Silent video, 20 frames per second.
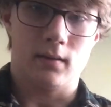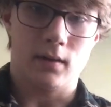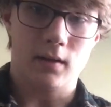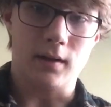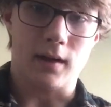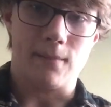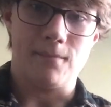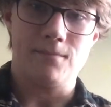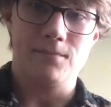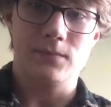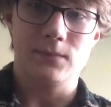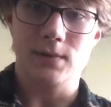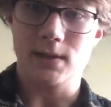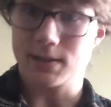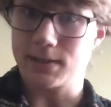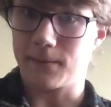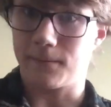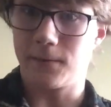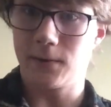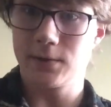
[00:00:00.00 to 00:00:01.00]
Okay, so
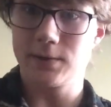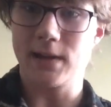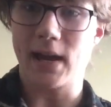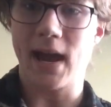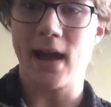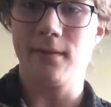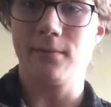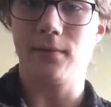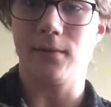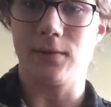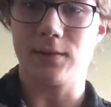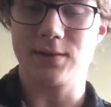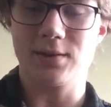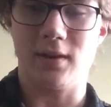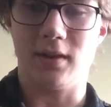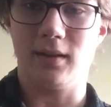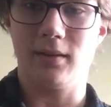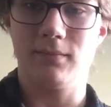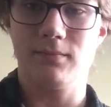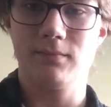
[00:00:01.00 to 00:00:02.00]
that's the first half of the
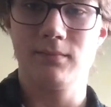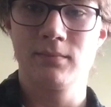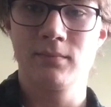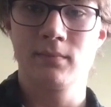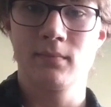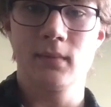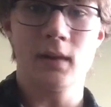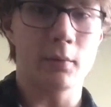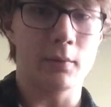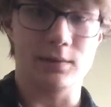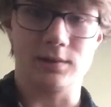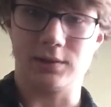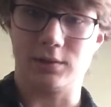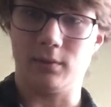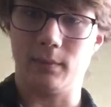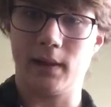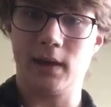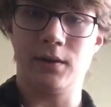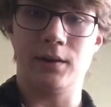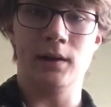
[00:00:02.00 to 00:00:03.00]
song. That wasn't
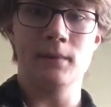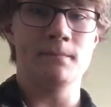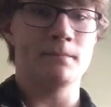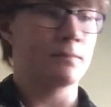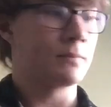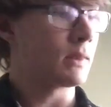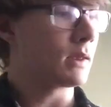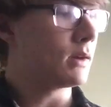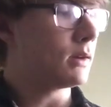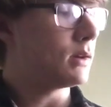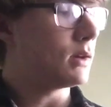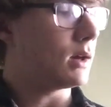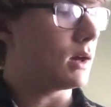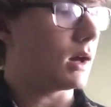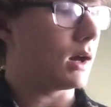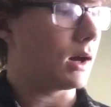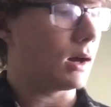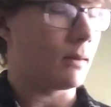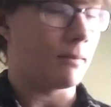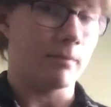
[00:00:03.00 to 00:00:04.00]
too bad, right?
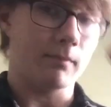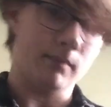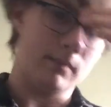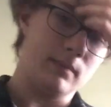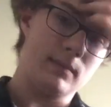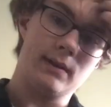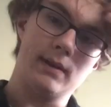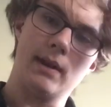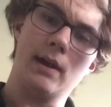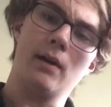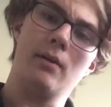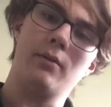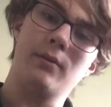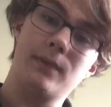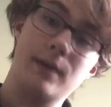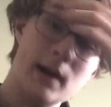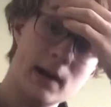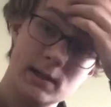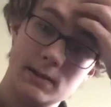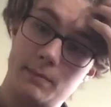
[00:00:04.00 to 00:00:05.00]
Now,
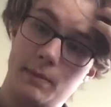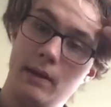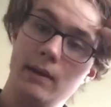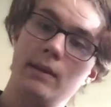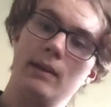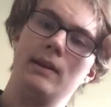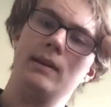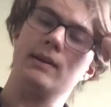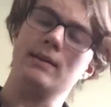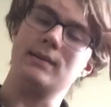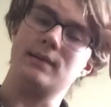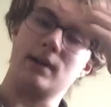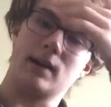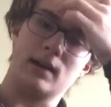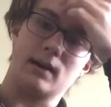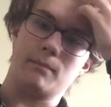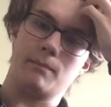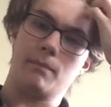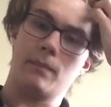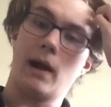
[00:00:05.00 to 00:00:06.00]
the next bit is,
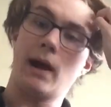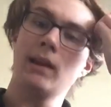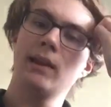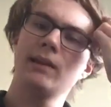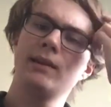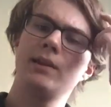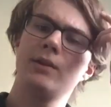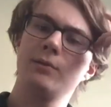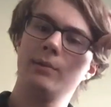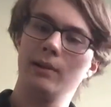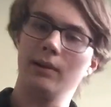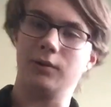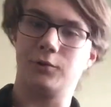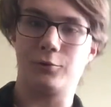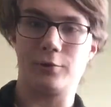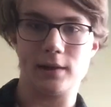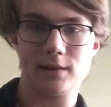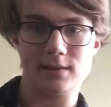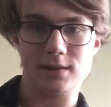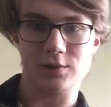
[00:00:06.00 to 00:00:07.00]
I like to do a little
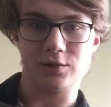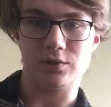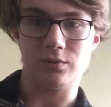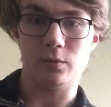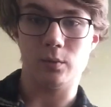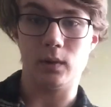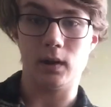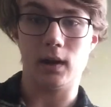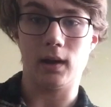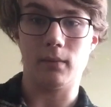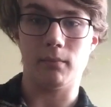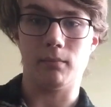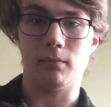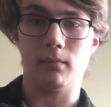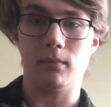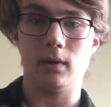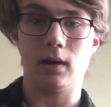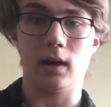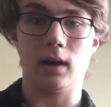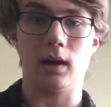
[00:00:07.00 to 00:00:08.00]
transition when
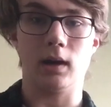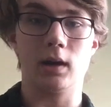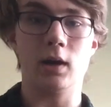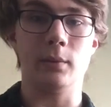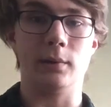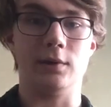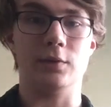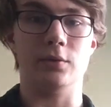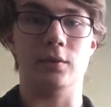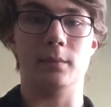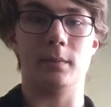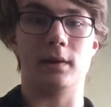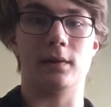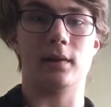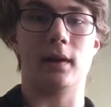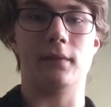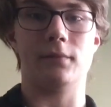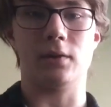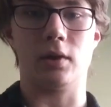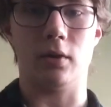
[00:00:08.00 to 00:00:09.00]
I'm going to it, because
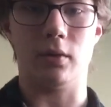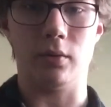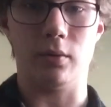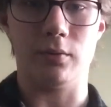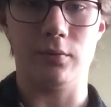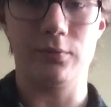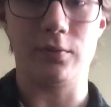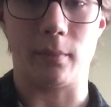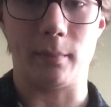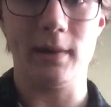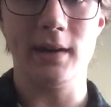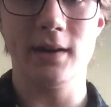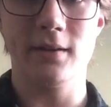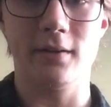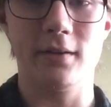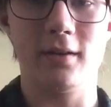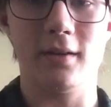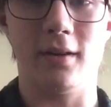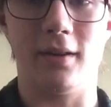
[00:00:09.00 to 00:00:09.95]
I have to go from here